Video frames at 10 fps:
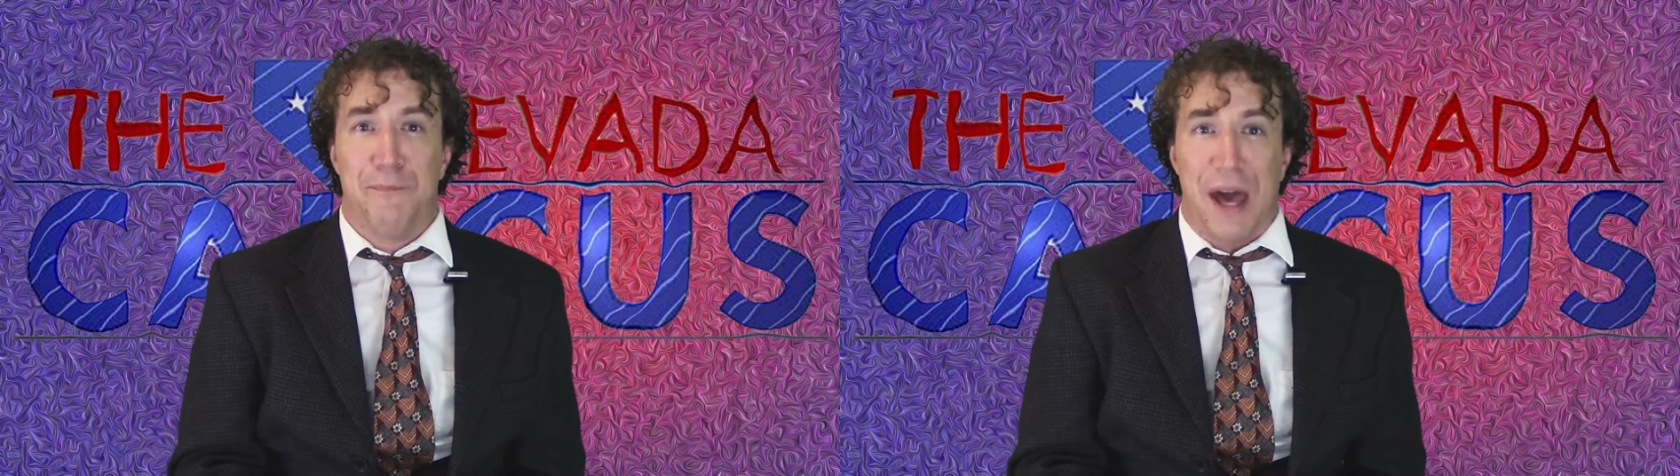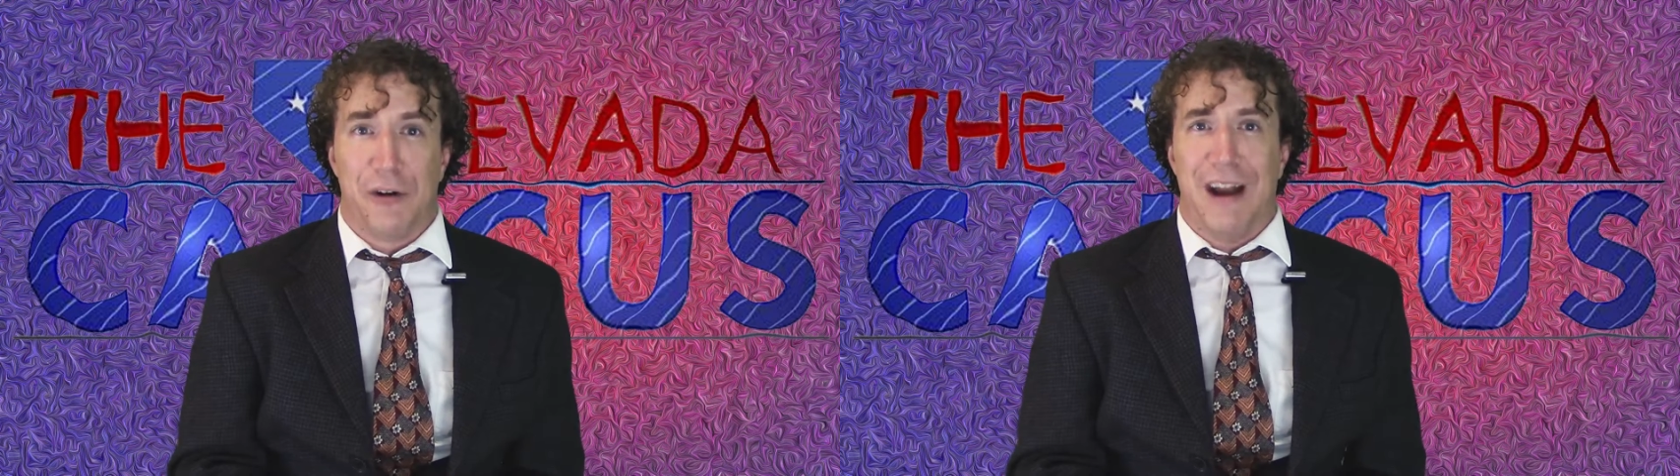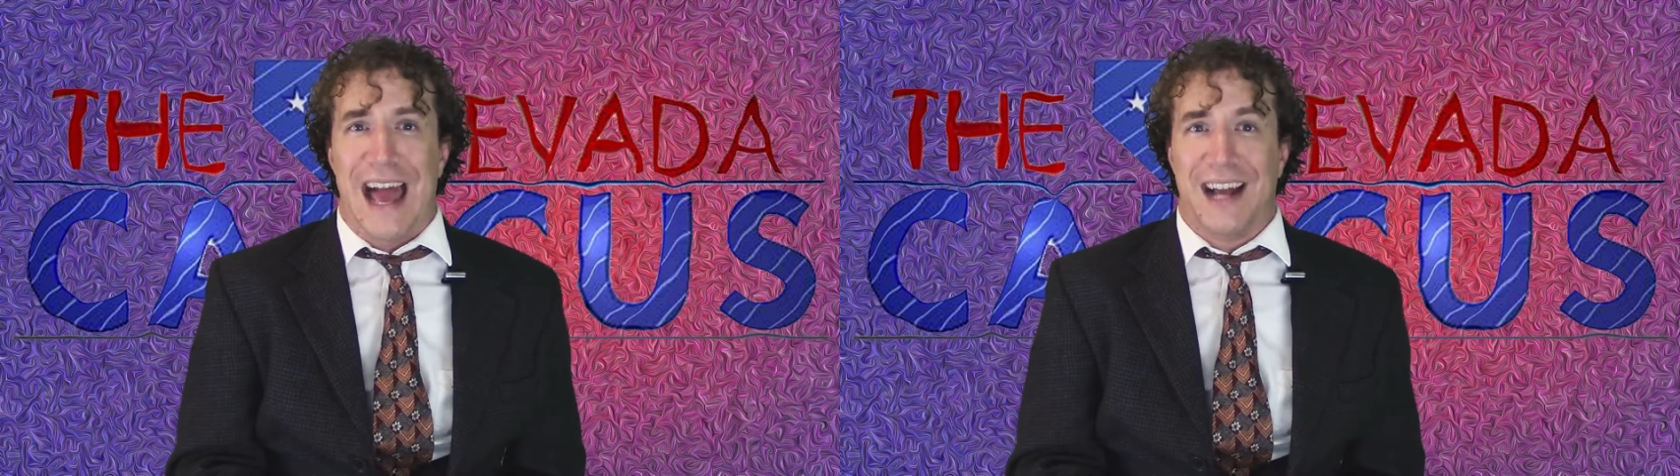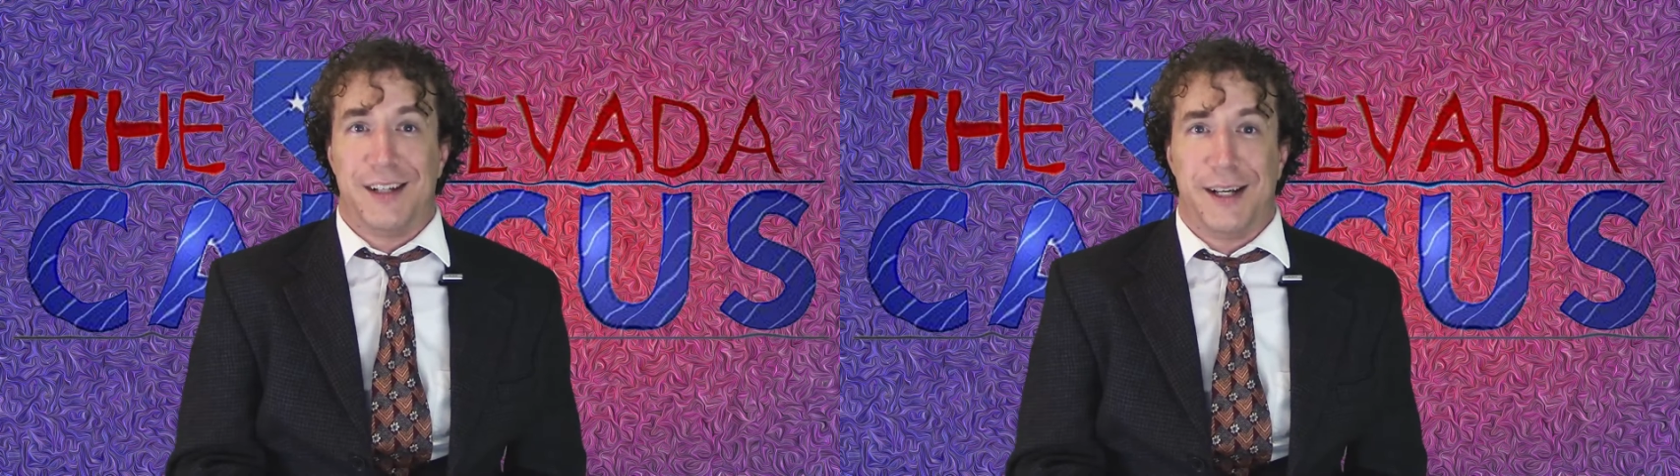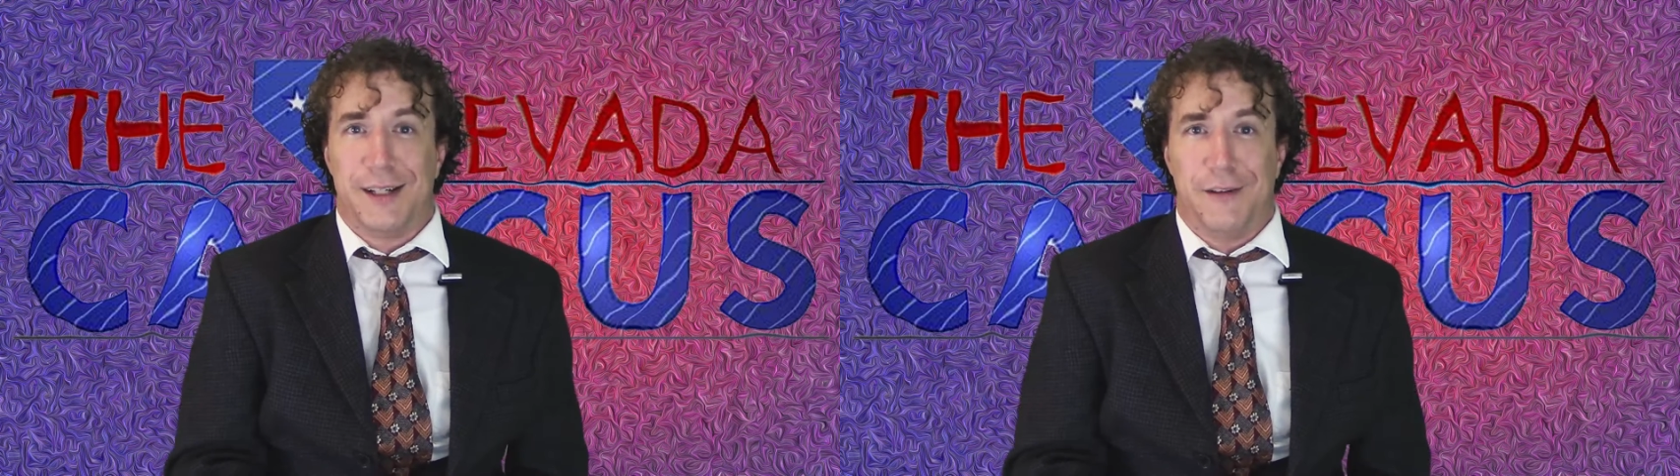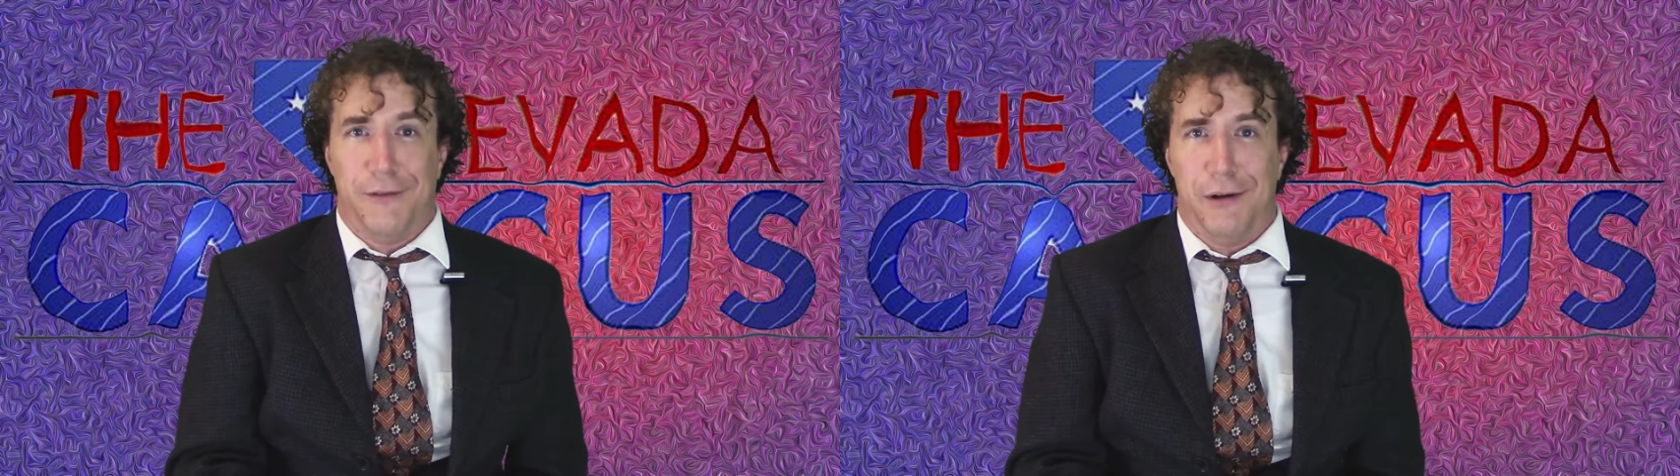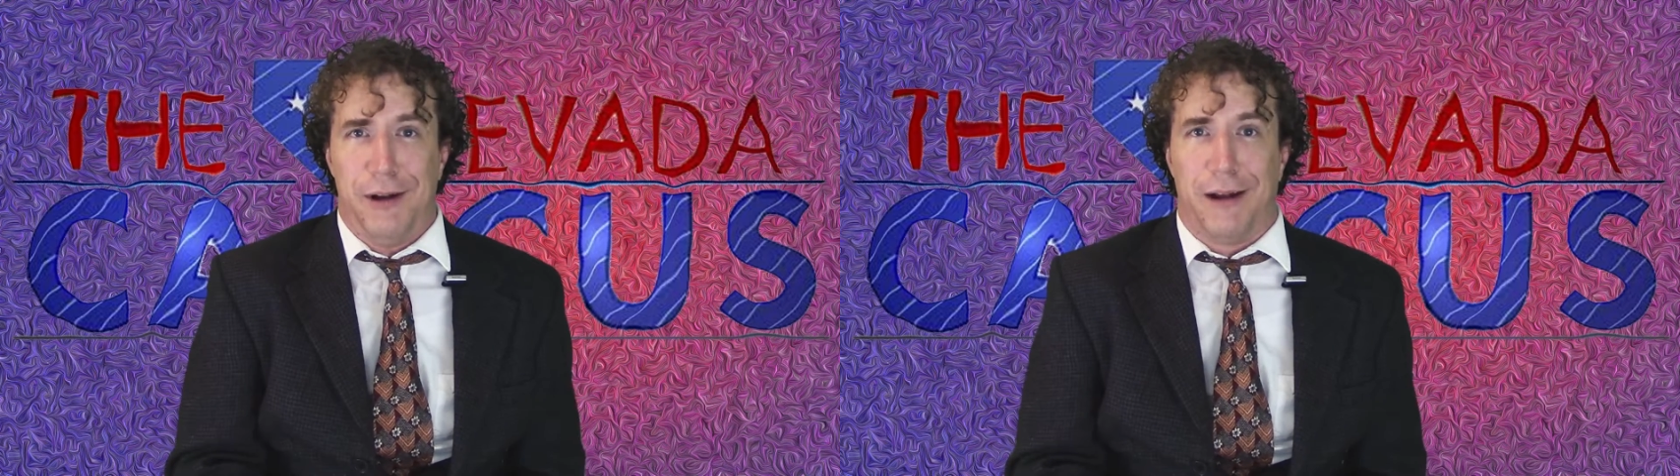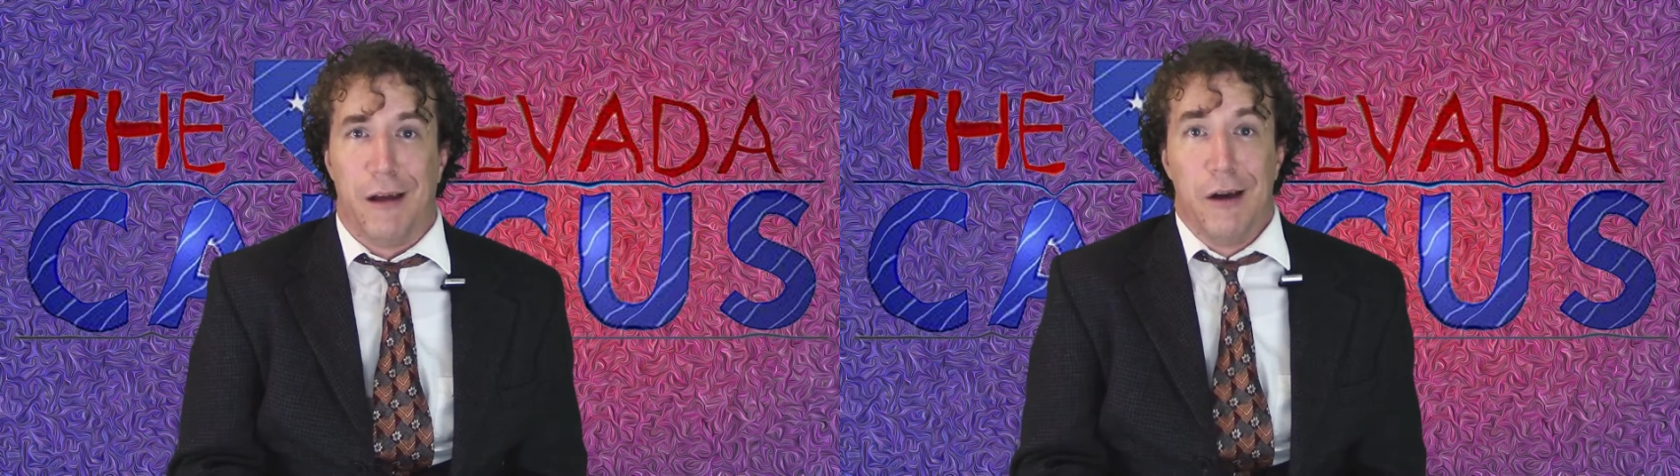better access to
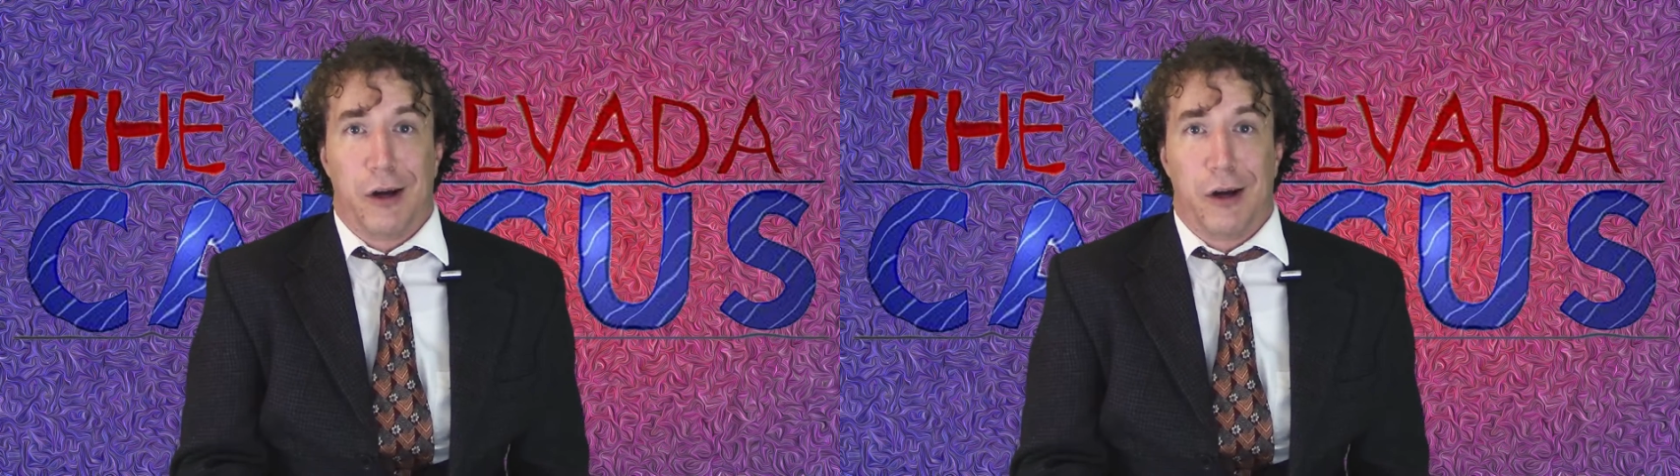voting.